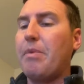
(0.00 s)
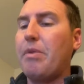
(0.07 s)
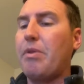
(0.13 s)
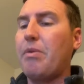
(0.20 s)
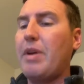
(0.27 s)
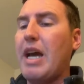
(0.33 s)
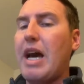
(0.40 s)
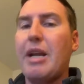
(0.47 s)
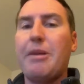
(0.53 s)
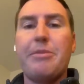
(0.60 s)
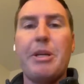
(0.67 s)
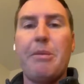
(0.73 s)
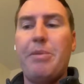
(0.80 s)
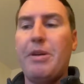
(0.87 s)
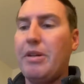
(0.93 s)
three items
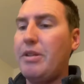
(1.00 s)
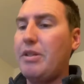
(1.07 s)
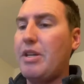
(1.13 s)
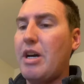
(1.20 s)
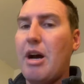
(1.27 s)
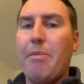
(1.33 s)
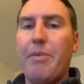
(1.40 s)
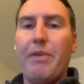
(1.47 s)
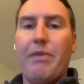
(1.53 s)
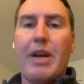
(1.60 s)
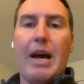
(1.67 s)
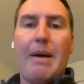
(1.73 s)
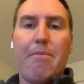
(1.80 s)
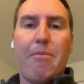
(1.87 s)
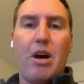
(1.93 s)
up here at the top. We've
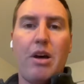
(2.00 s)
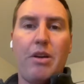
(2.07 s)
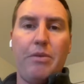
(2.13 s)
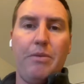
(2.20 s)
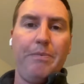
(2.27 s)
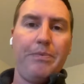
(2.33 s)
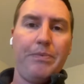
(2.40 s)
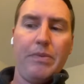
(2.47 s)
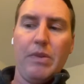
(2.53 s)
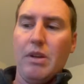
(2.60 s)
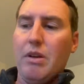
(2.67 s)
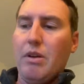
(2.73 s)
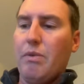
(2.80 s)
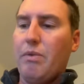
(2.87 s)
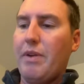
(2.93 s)
got model,
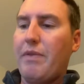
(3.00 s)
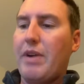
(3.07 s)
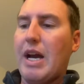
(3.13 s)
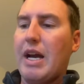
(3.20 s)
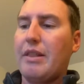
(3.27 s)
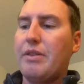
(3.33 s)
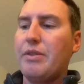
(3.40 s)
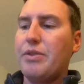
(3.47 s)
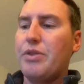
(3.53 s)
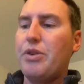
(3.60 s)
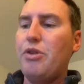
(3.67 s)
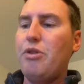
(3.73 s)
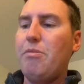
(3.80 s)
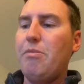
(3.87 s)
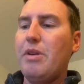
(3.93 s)
we've got the
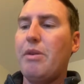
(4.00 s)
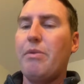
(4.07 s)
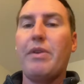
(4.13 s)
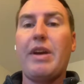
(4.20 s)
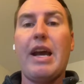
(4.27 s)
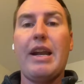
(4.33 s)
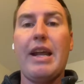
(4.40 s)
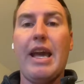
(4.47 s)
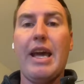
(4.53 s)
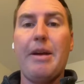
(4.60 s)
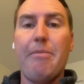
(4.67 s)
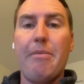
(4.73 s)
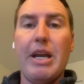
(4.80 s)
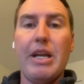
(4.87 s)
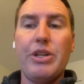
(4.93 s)
zoom, and we've got
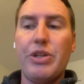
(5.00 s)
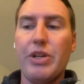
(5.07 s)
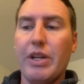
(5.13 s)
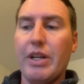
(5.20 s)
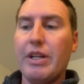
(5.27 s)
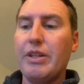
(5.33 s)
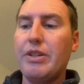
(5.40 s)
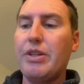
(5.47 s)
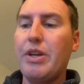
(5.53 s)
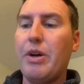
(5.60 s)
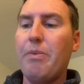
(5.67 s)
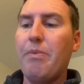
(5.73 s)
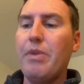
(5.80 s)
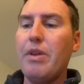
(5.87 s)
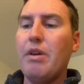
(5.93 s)
animation.
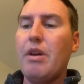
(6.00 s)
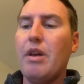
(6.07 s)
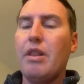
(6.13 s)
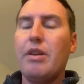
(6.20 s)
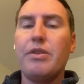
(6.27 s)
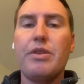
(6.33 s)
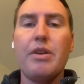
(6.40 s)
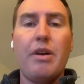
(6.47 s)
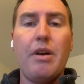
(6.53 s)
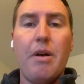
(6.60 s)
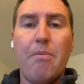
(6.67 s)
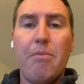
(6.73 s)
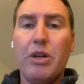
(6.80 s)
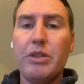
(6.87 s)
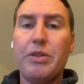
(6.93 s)
So there's a
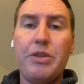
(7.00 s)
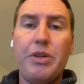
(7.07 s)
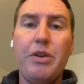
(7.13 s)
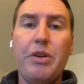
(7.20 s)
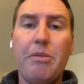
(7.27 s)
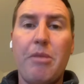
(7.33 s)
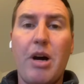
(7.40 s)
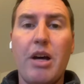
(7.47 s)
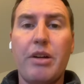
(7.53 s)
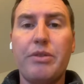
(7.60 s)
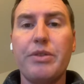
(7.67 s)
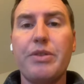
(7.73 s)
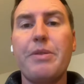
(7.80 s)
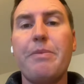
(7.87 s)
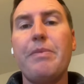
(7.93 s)
multitude of
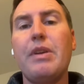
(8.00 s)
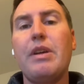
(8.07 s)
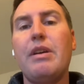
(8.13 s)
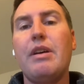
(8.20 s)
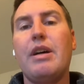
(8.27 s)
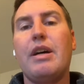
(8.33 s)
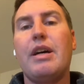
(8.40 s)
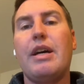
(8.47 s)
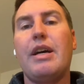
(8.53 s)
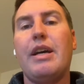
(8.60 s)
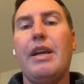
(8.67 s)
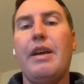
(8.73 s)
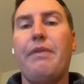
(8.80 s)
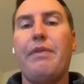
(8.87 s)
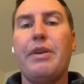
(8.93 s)
models.
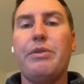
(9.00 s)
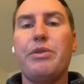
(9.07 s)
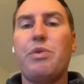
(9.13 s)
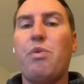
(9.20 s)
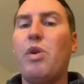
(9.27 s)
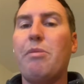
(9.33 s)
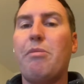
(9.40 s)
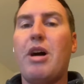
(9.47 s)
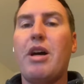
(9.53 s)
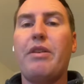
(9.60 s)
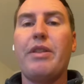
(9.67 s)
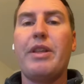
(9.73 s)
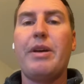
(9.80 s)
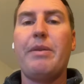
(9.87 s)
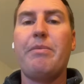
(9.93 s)
If there was one
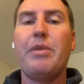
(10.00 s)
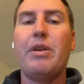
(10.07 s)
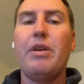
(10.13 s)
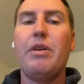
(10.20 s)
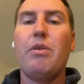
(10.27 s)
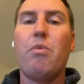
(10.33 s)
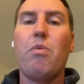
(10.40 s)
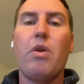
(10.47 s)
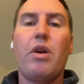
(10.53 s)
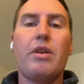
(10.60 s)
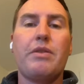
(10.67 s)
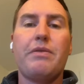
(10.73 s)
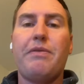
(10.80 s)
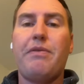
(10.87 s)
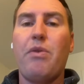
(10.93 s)
model that
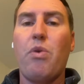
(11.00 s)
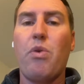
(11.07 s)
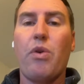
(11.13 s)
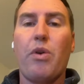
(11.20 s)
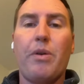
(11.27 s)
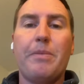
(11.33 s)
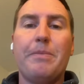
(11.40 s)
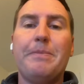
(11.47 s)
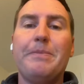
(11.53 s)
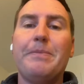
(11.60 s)
worked for